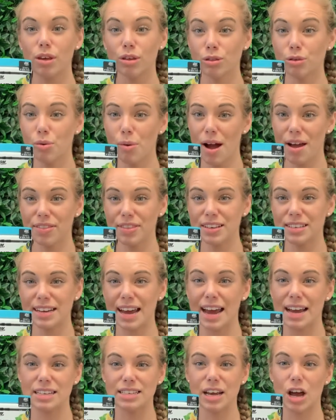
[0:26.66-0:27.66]
throughout the
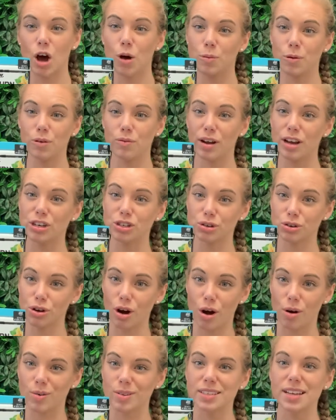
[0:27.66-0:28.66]
day to help you reach your
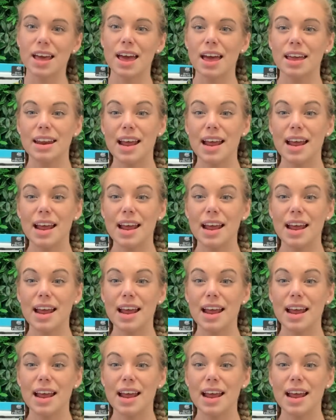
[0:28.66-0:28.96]
goals.